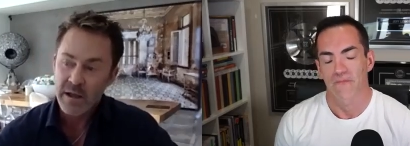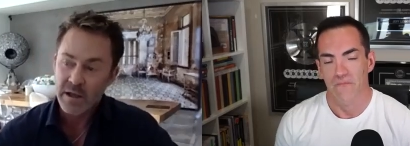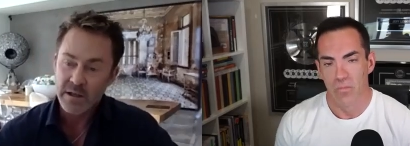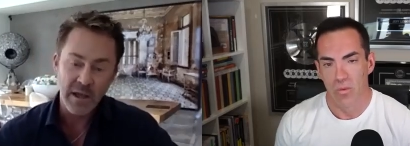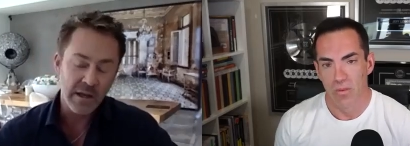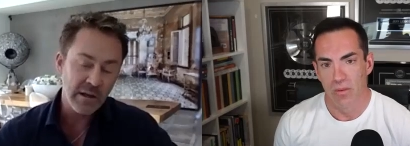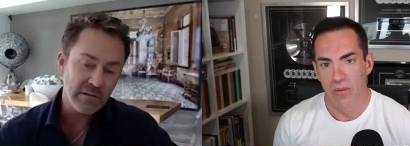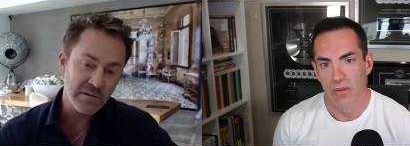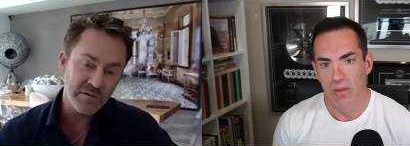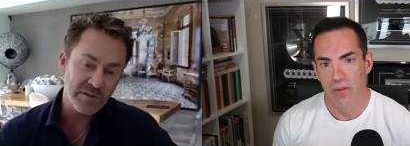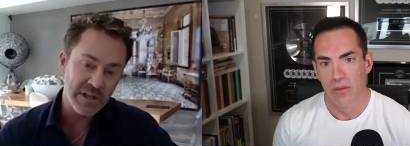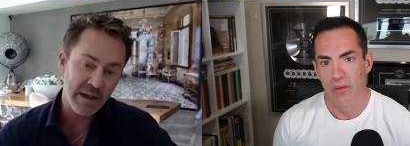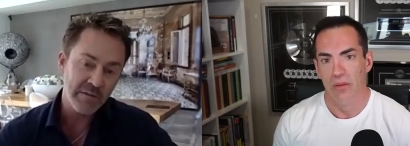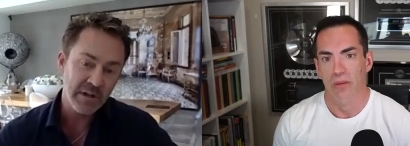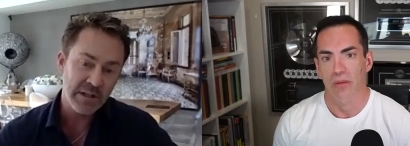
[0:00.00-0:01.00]
Speaker 1: Youngest of
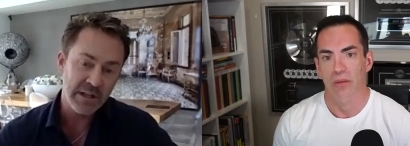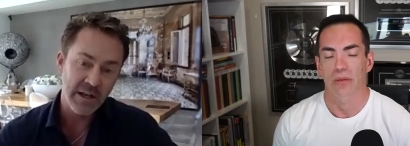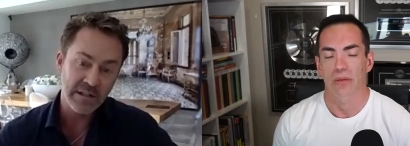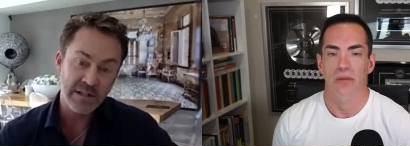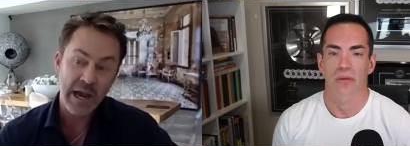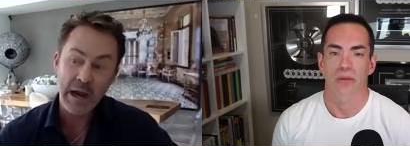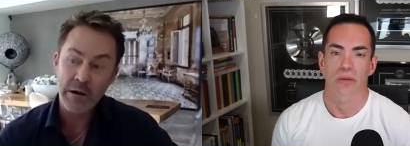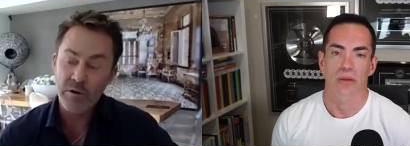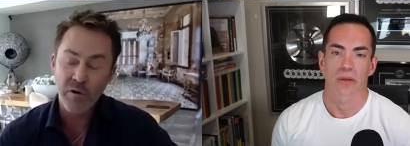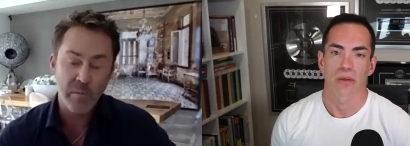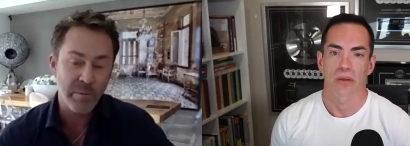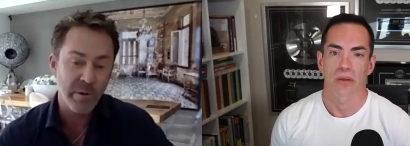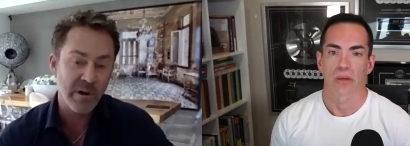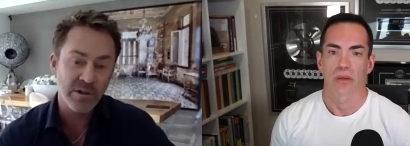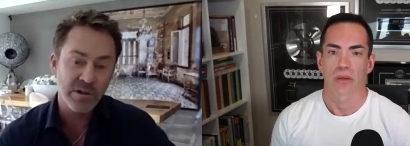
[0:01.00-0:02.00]
seven kids. I grew
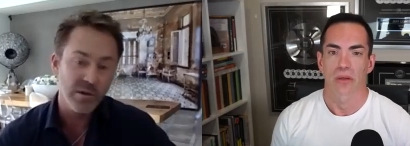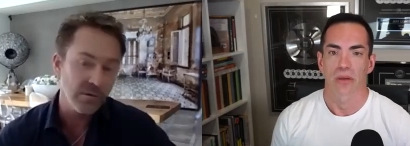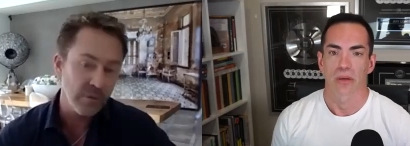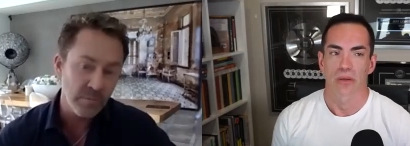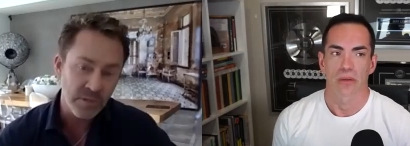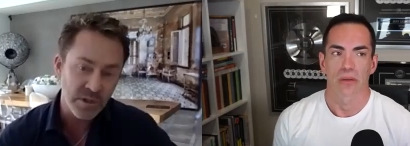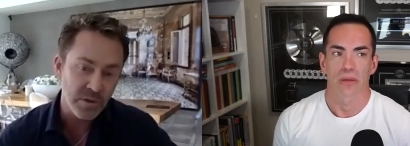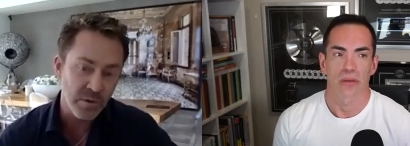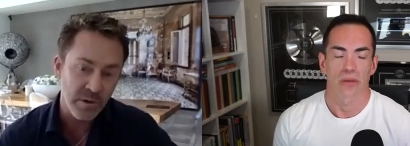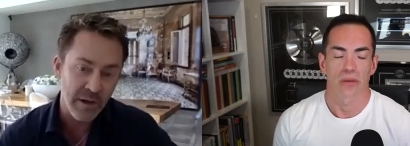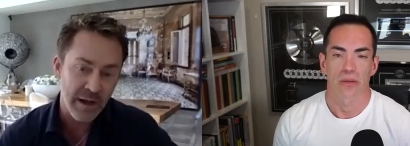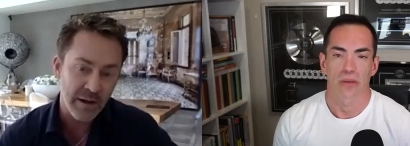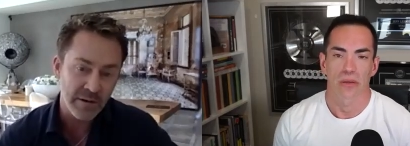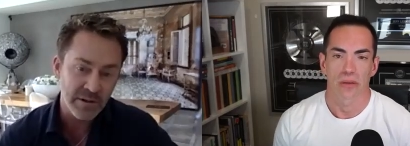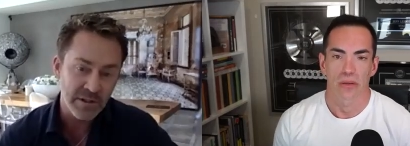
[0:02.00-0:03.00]
up in a two room
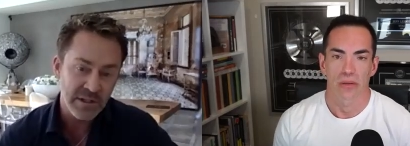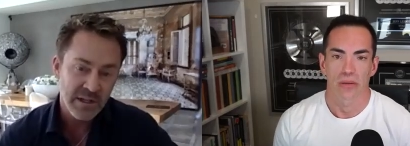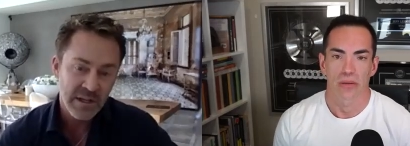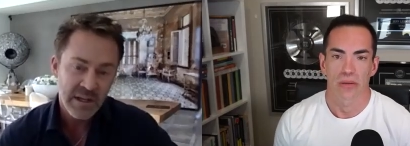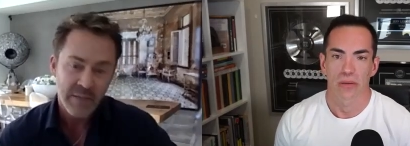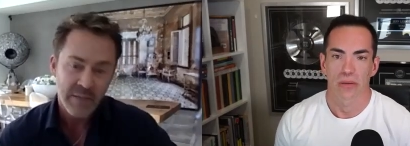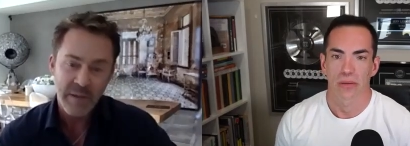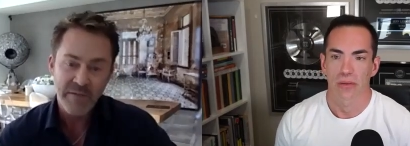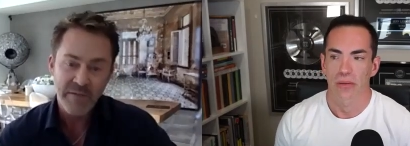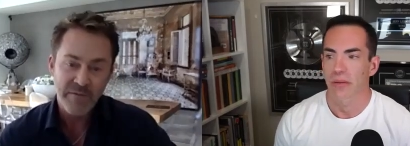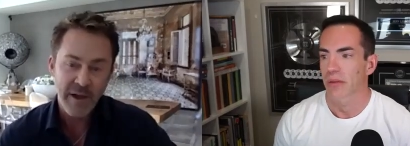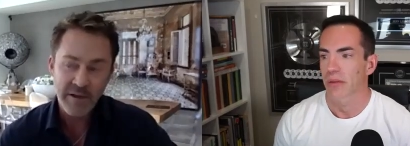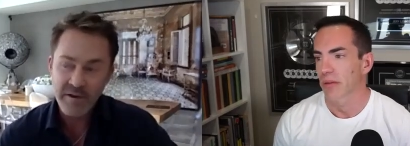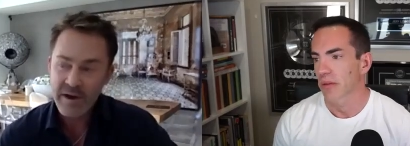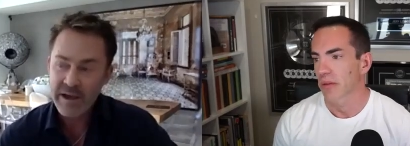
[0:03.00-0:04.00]
schoolhouse. My
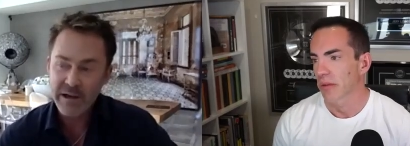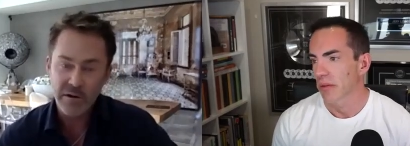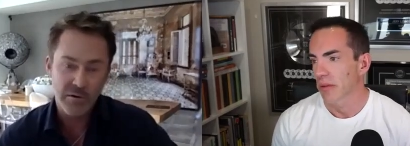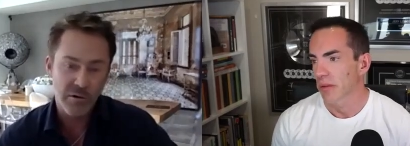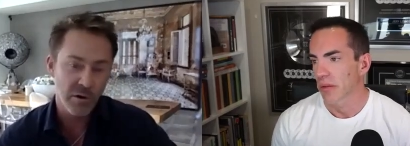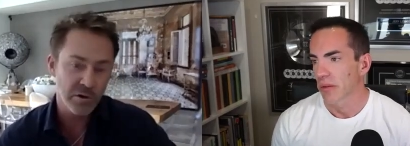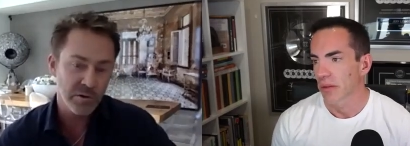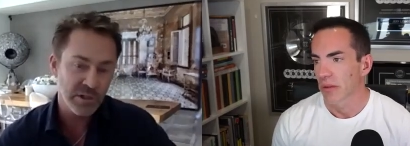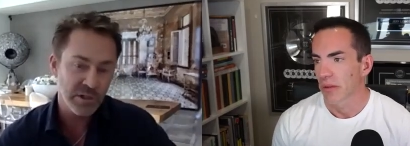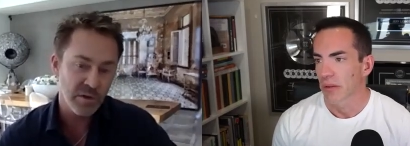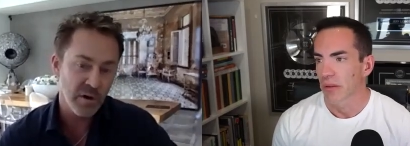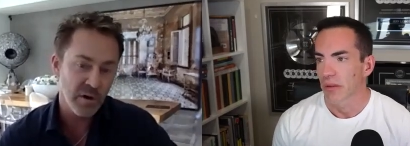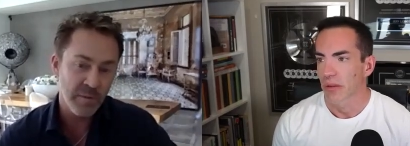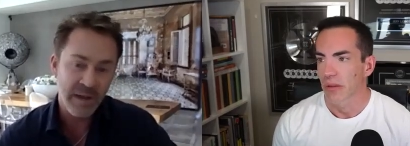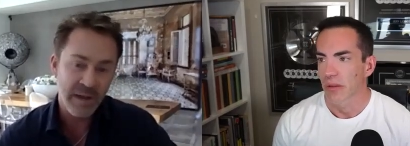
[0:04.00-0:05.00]
father had a grocery
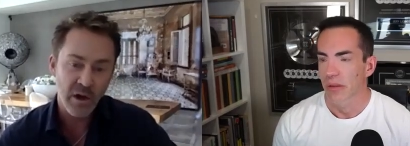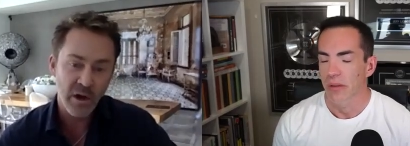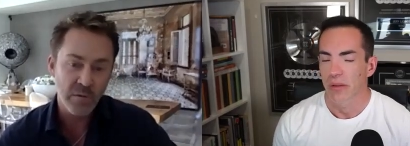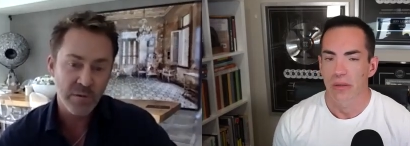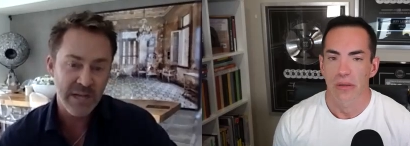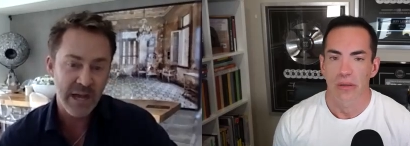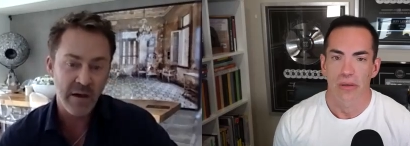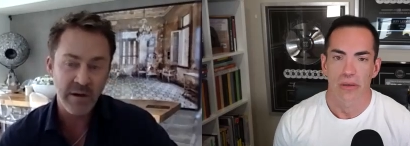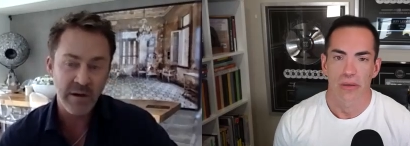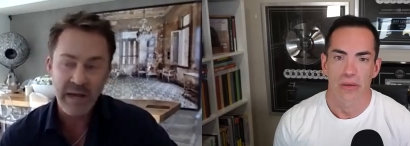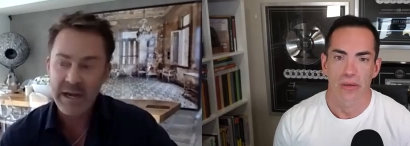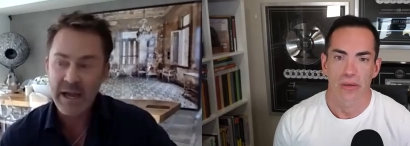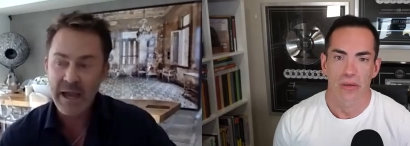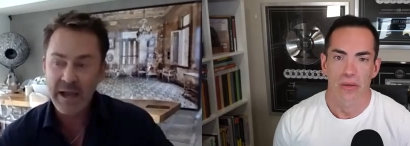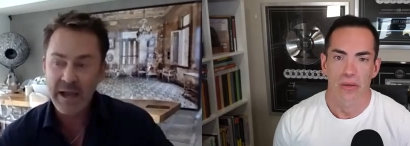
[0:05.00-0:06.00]
store in my hometown,
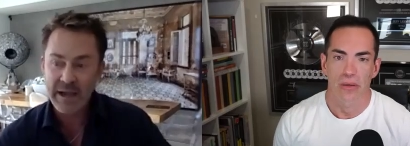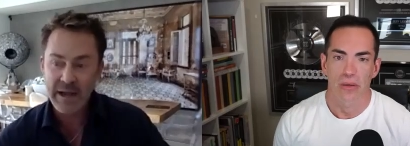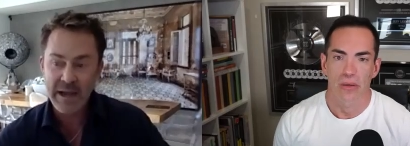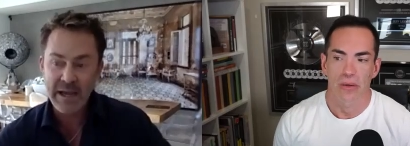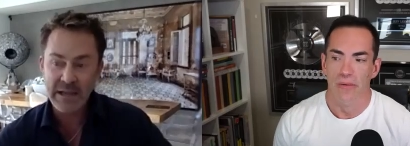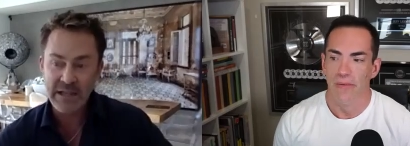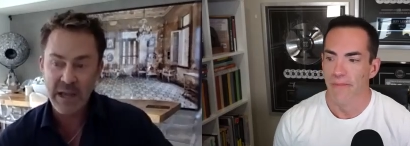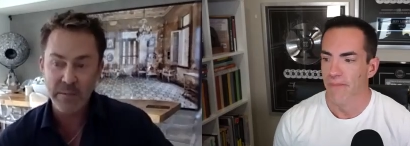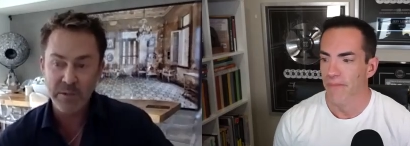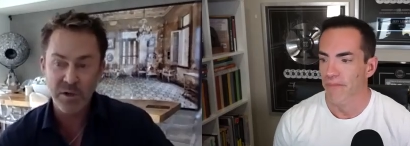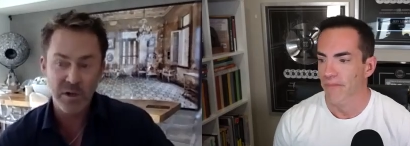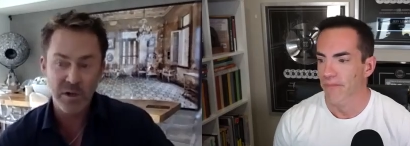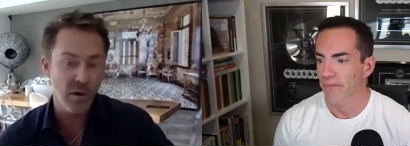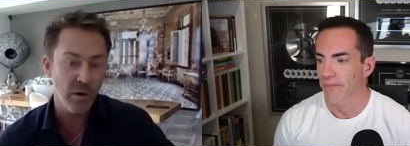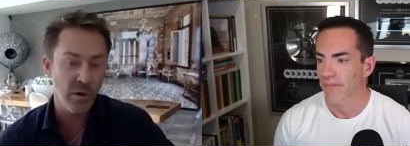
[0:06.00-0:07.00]
and I, and I had the
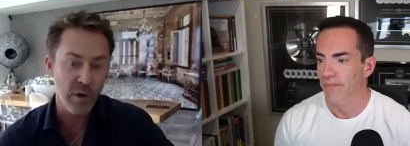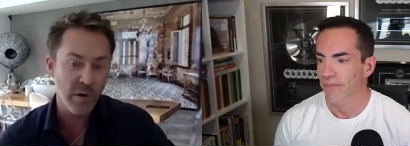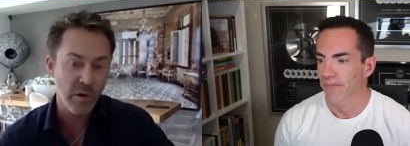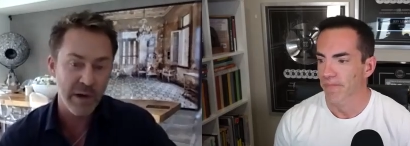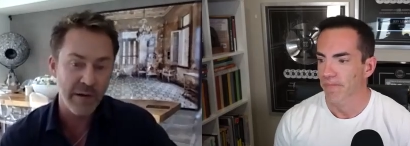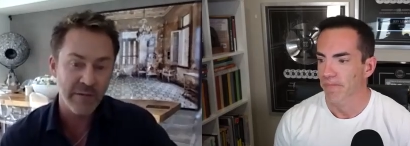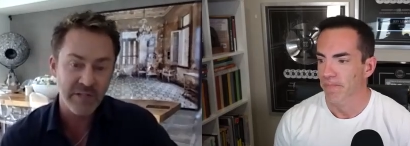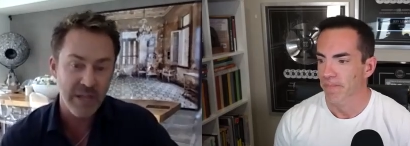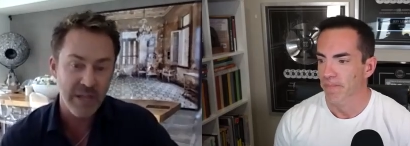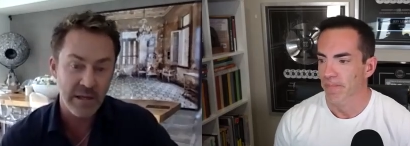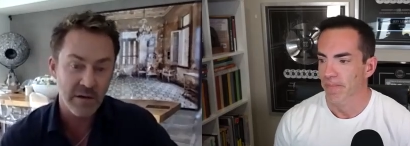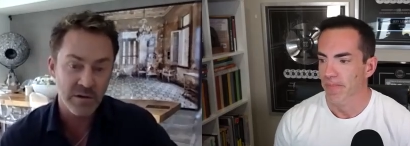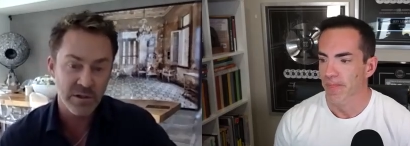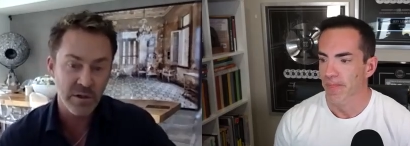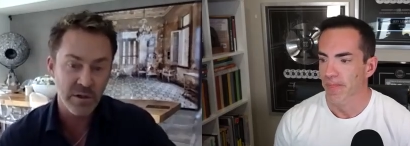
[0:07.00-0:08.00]
opportunity to go to work when I was eight
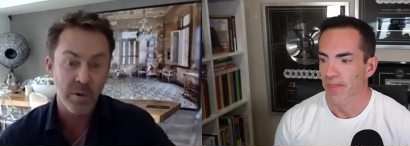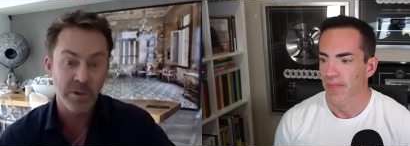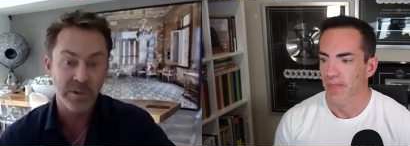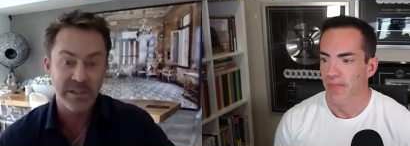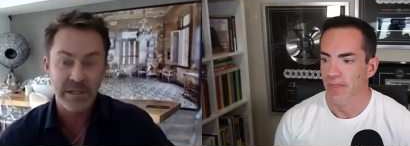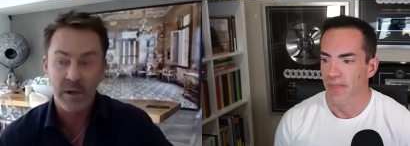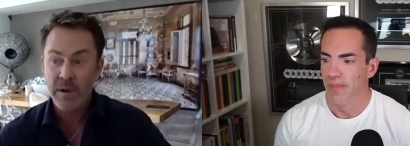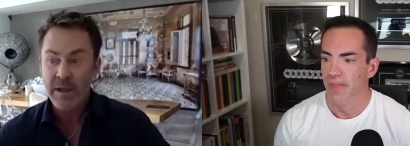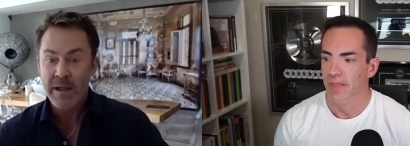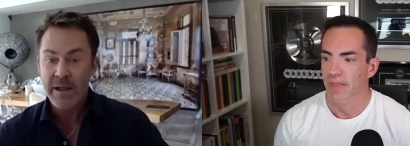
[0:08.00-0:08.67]
years old. So